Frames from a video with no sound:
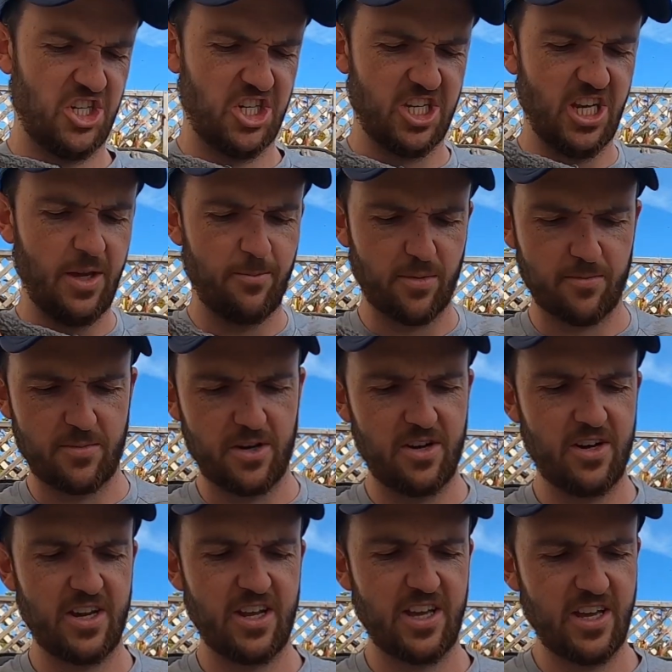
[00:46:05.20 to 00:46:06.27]
Cheap
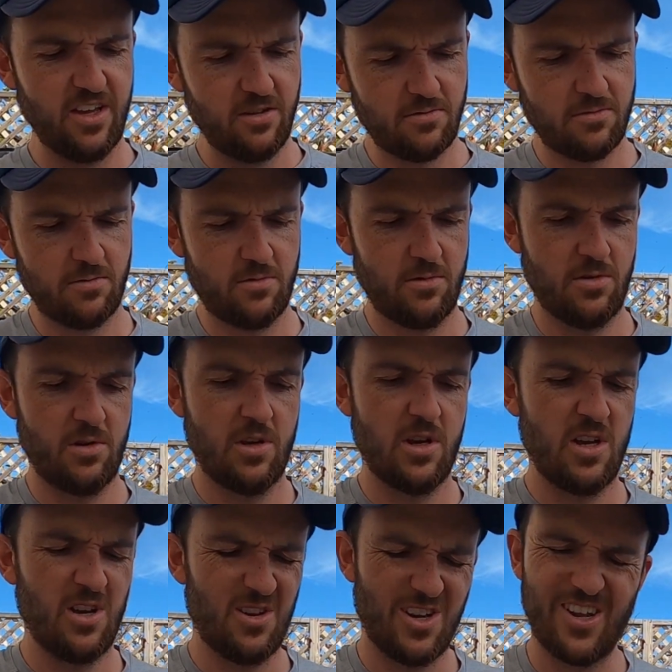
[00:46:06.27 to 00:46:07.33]
Monday.
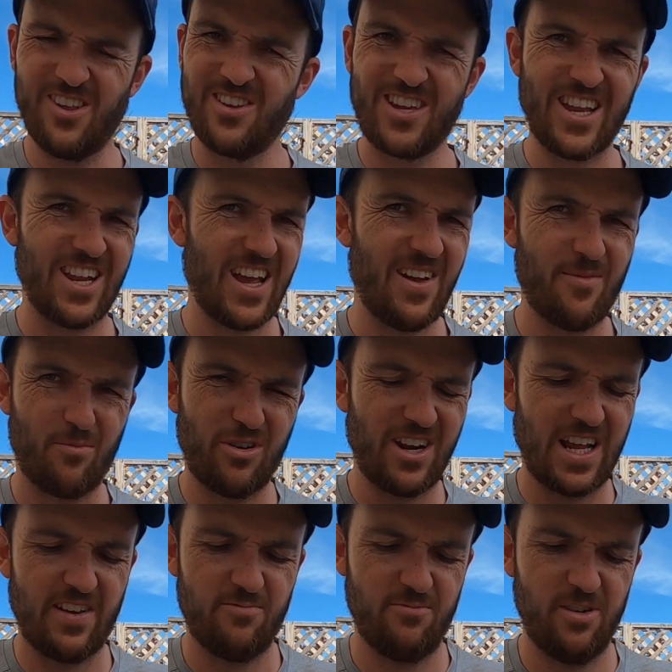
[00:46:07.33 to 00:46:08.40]
And again, I
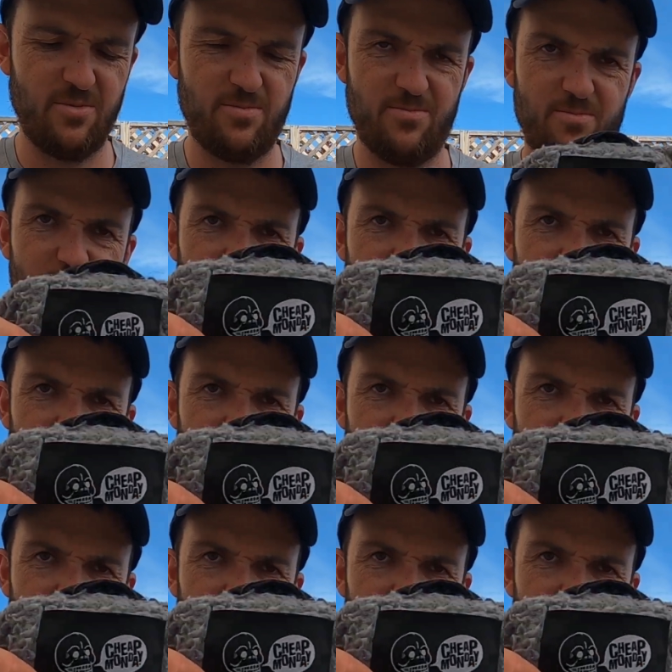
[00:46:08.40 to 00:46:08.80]
haven't really